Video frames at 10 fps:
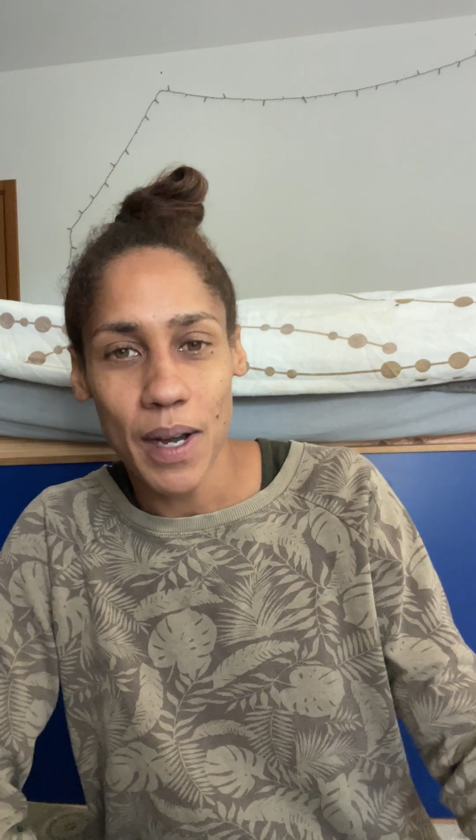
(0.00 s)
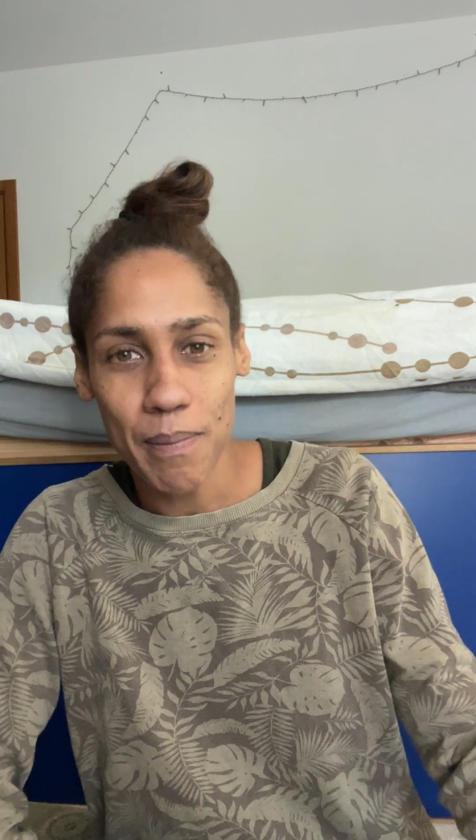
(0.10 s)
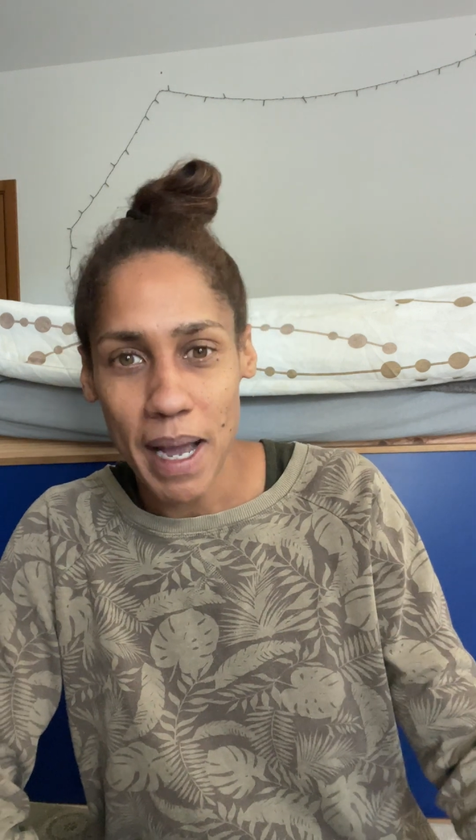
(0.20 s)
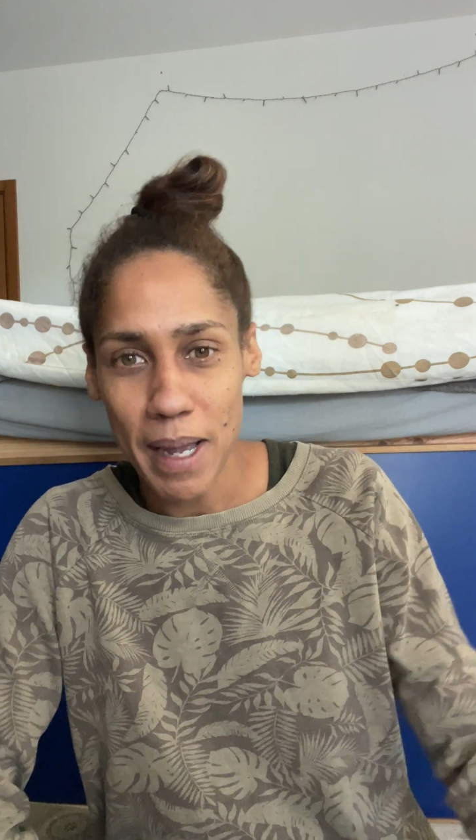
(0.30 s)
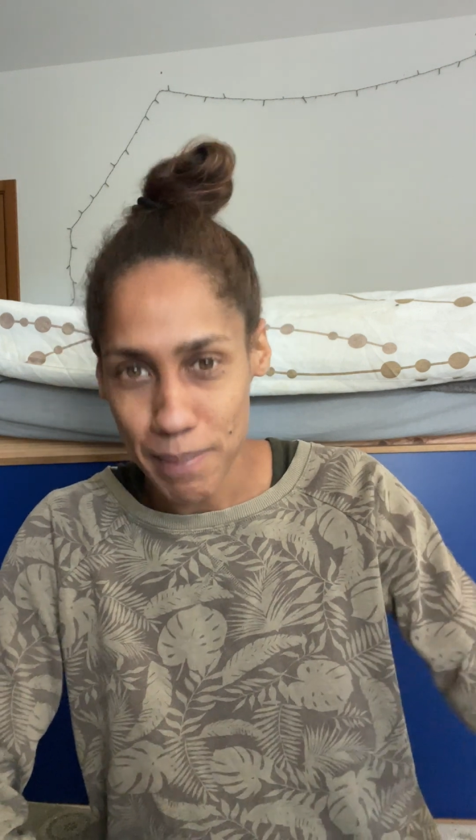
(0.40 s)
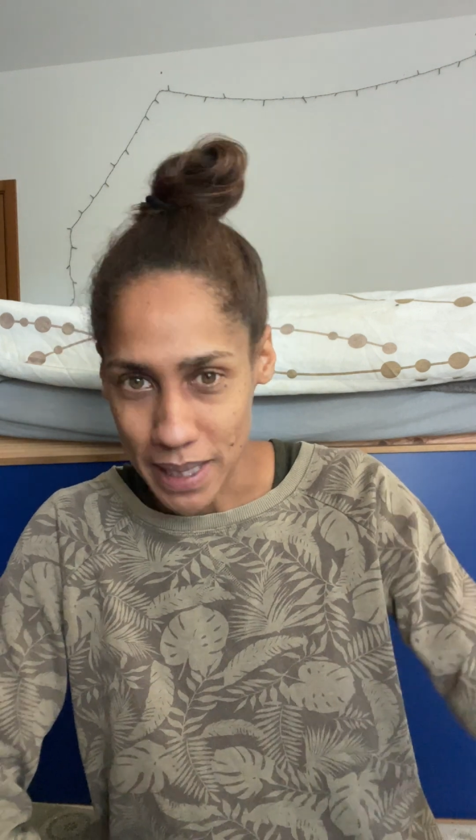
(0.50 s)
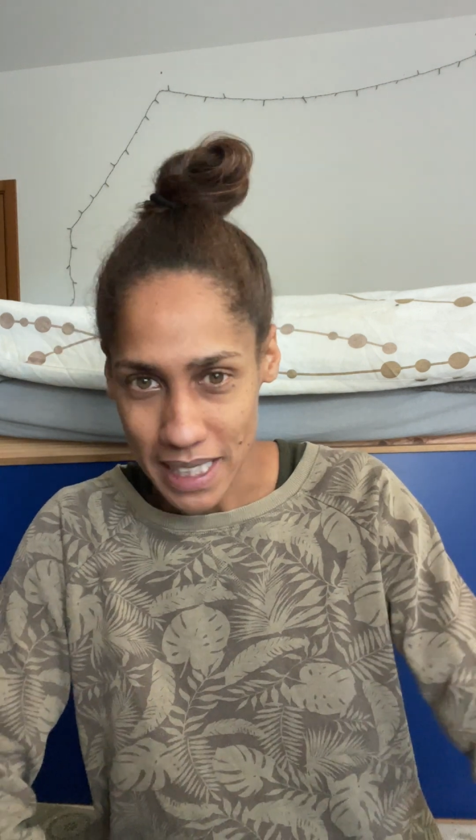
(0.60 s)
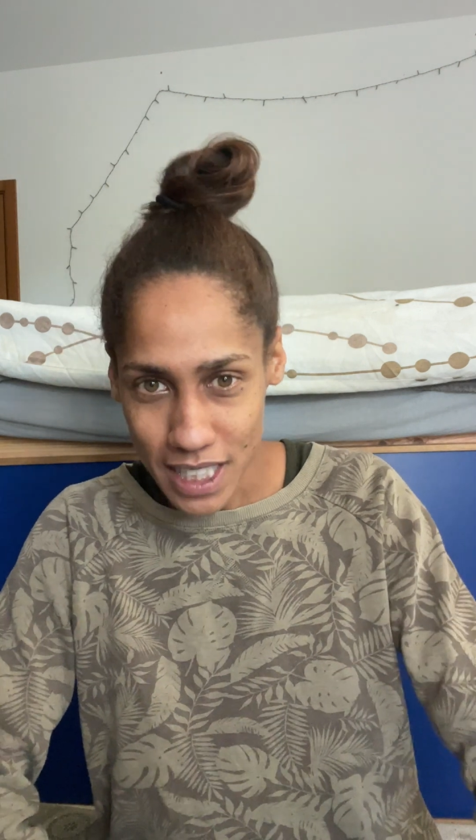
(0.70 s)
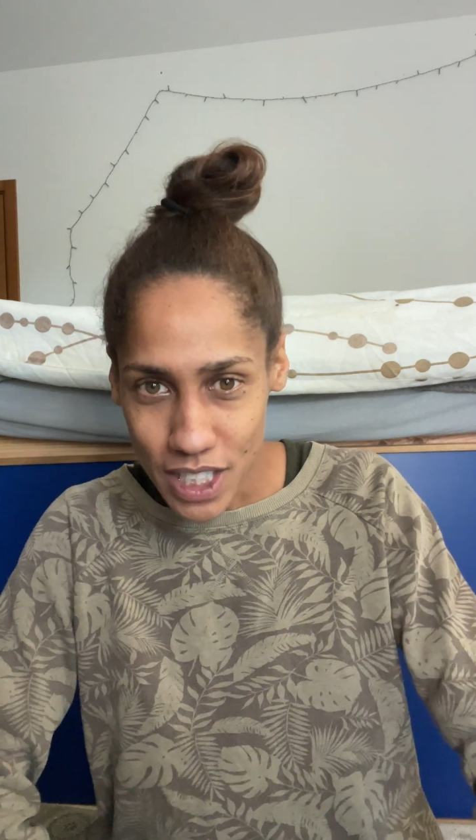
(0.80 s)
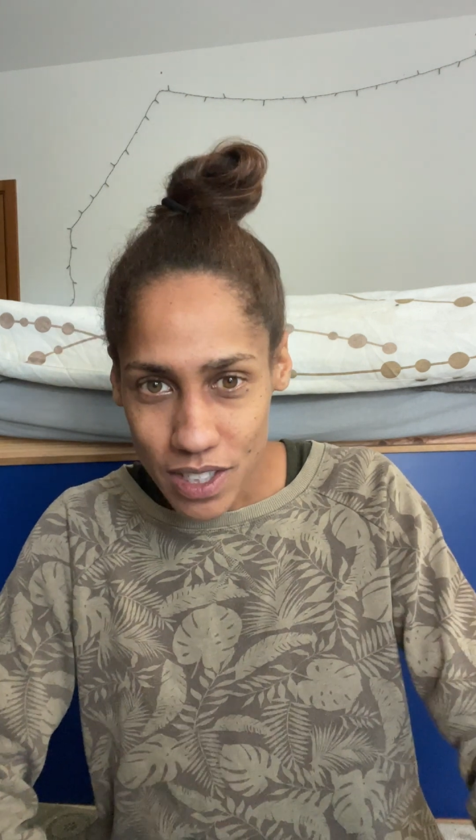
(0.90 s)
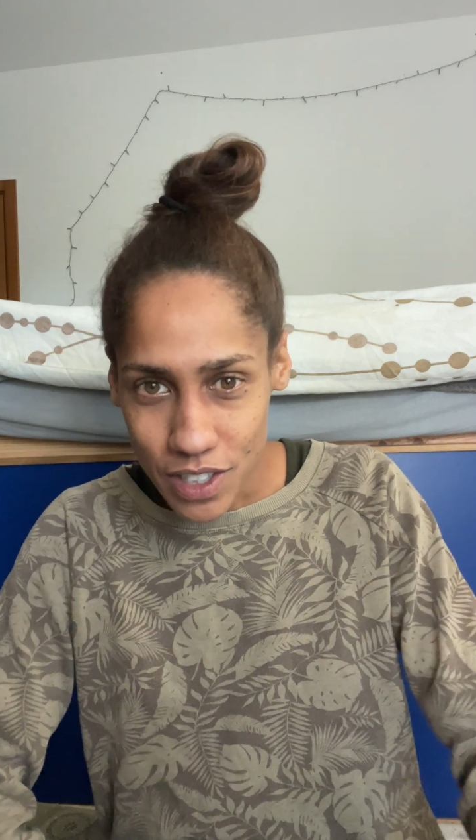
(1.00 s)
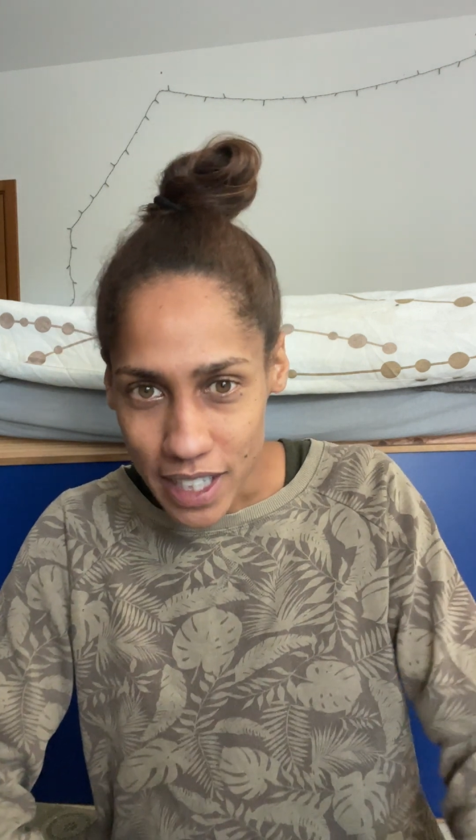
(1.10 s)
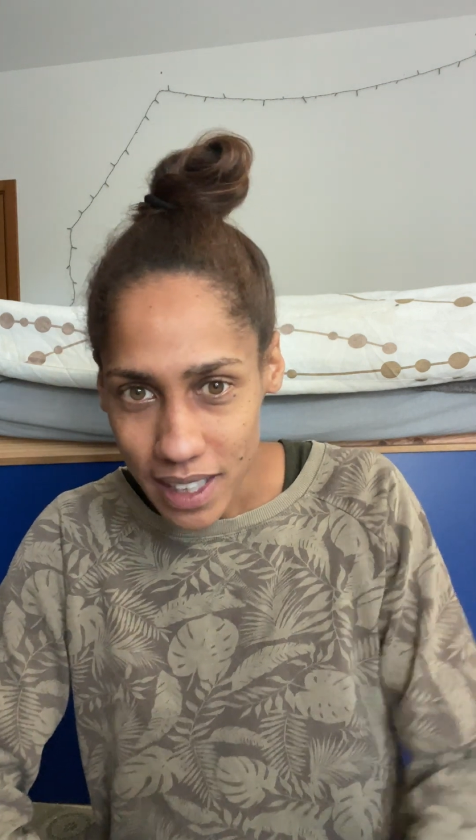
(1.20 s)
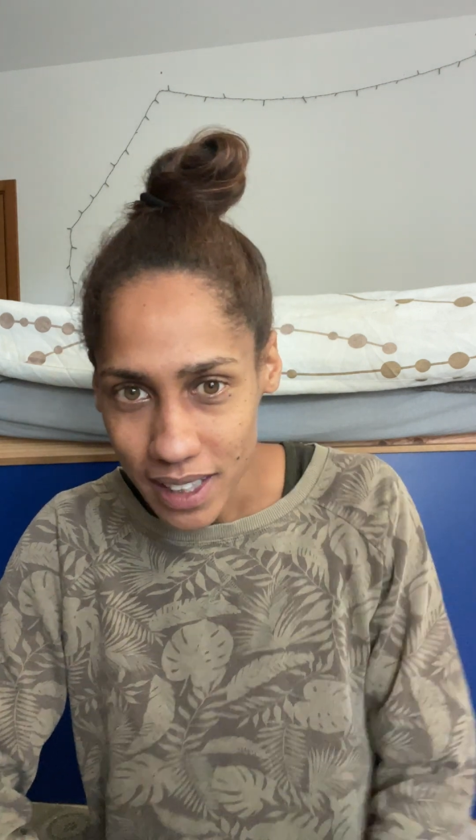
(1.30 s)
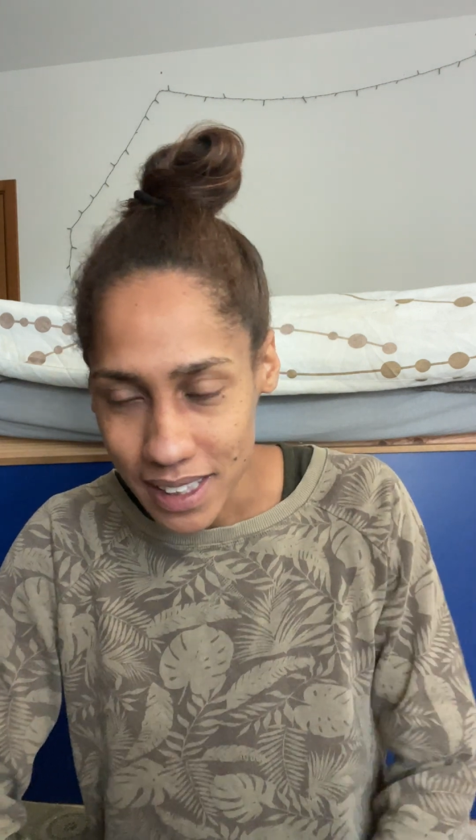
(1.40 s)
my abundance
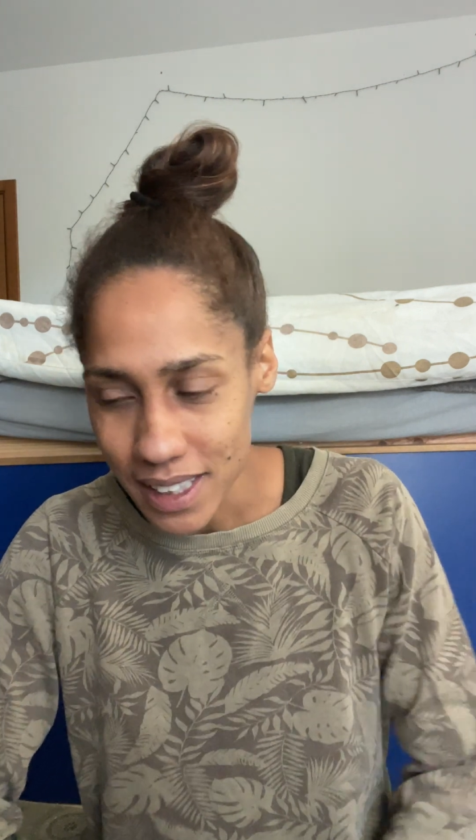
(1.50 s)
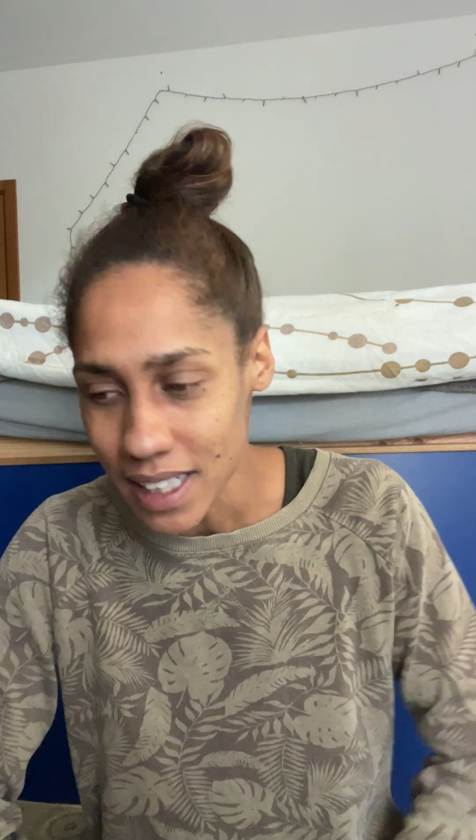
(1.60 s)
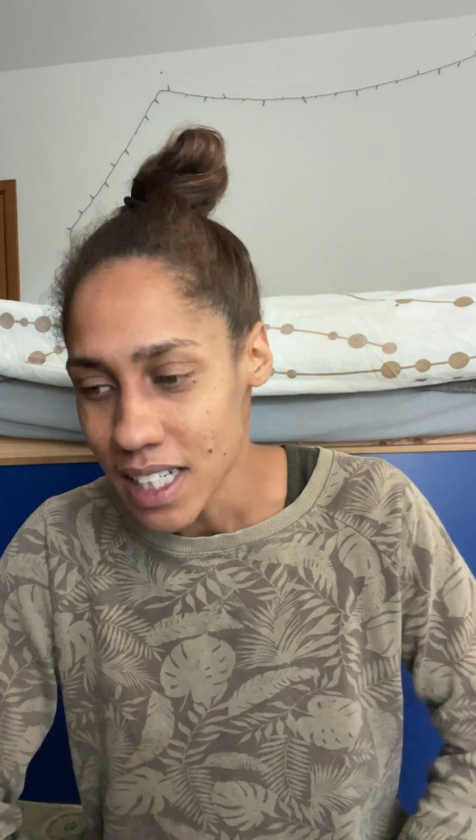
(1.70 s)
tricks.